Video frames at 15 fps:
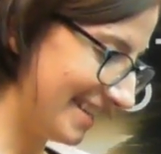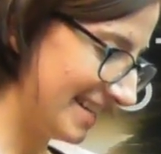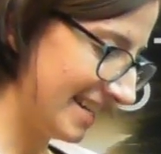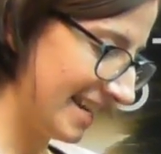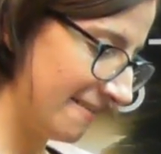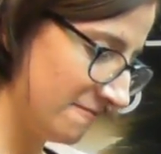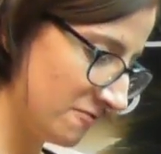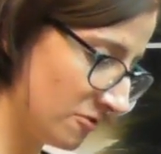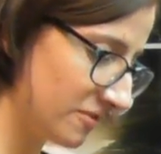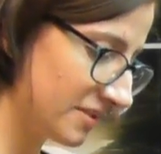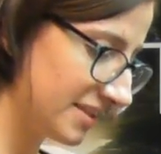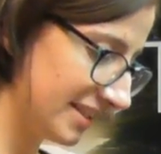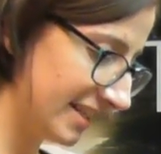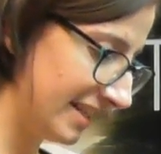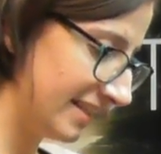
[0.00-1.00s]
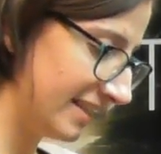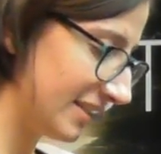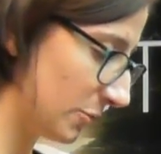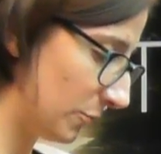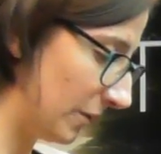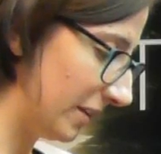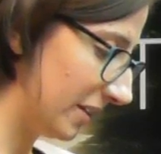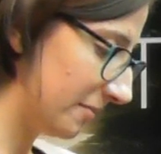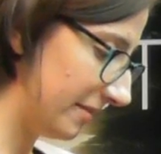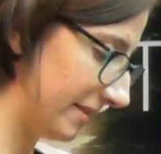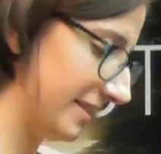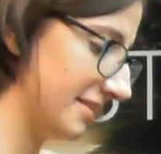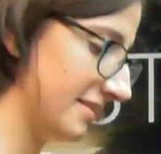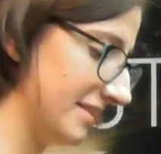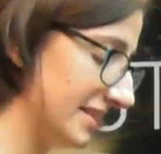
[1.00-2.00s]
and I have not seen this
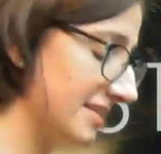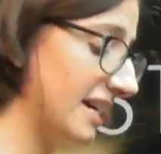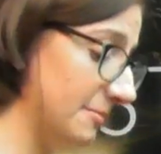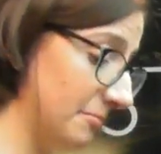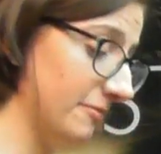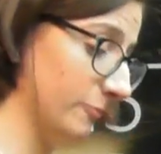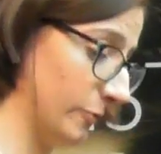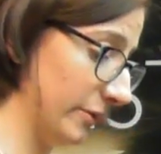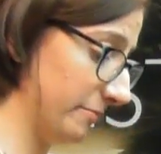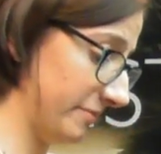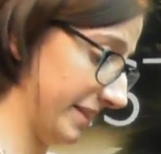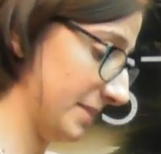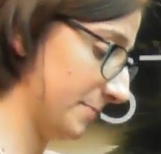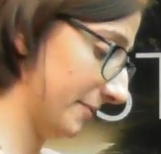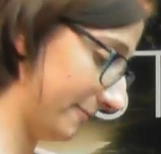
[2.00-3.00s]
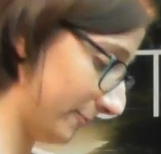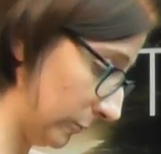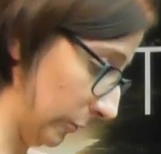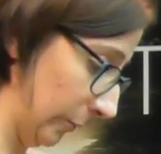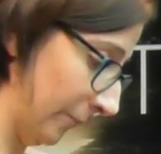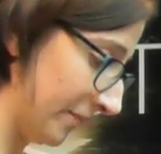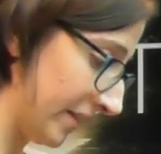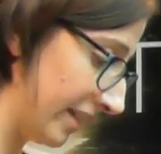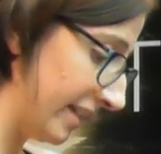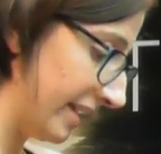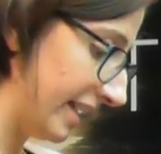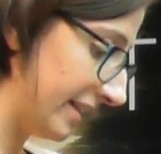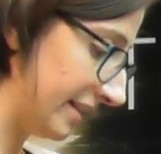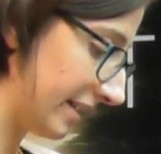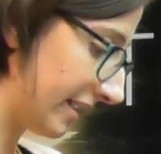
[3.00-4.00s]
type of workplace before.
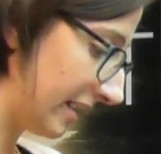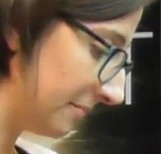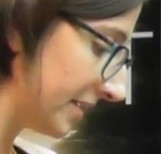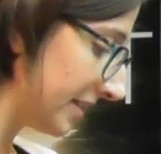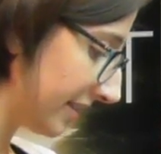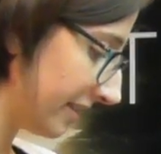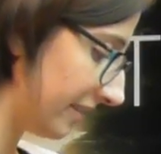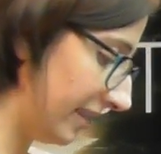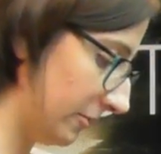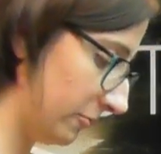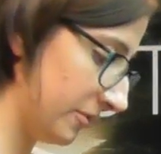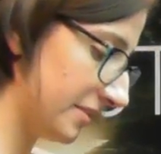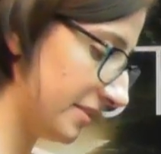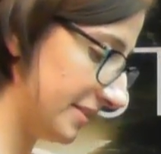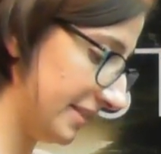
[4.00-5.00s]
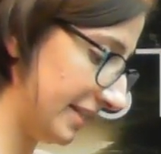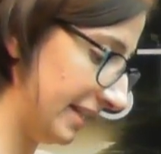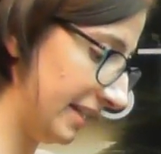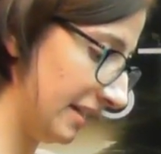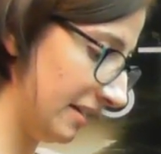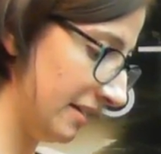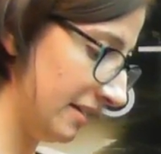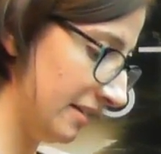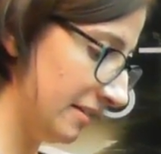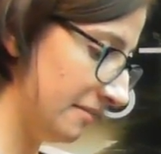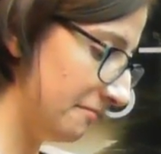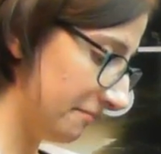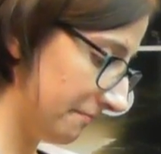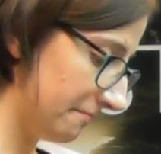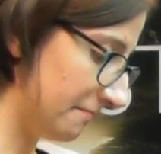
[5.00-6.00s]
In the coming year, I want to see
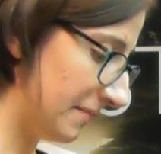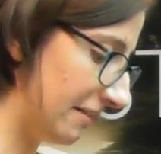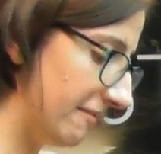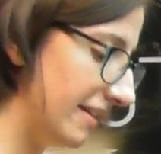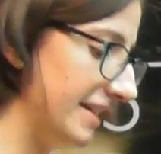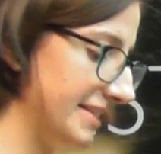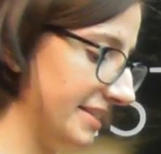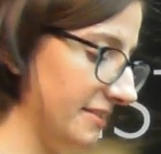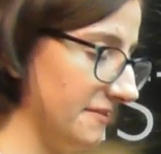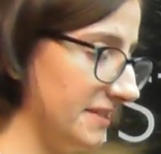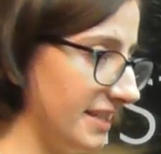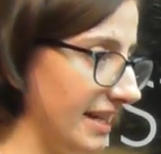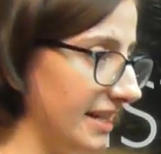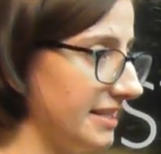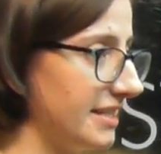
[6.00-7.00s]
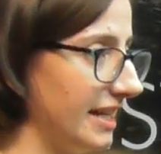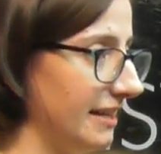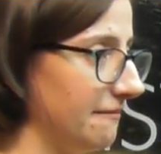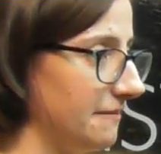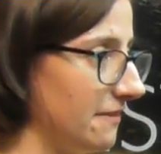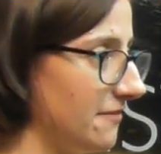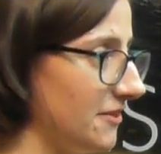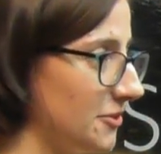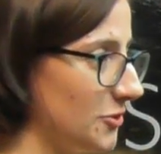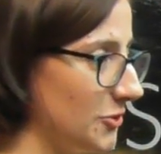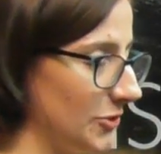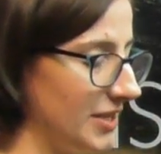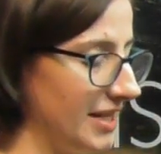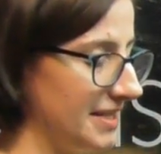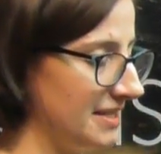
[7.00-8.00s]
my relatives get saved. If this is
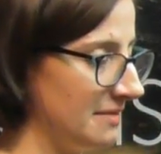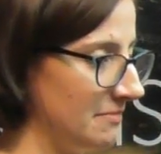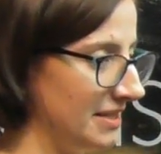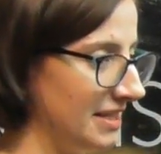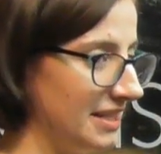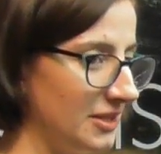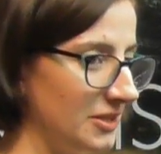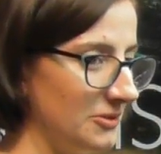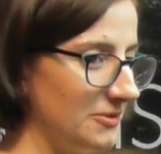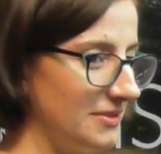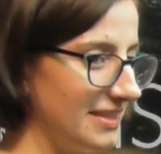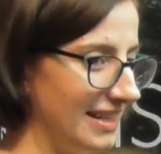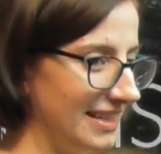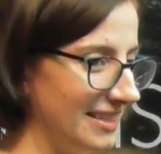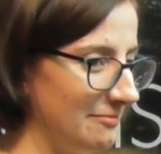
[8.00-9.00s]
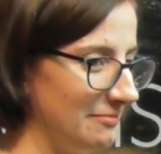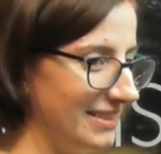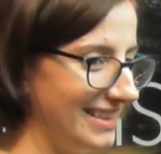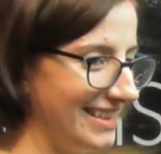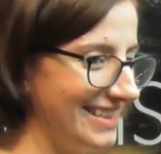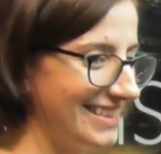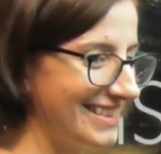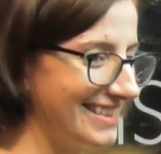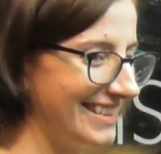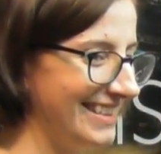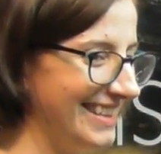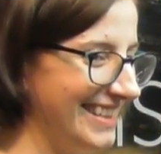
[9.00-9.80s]
your testimony, can you stand up, please?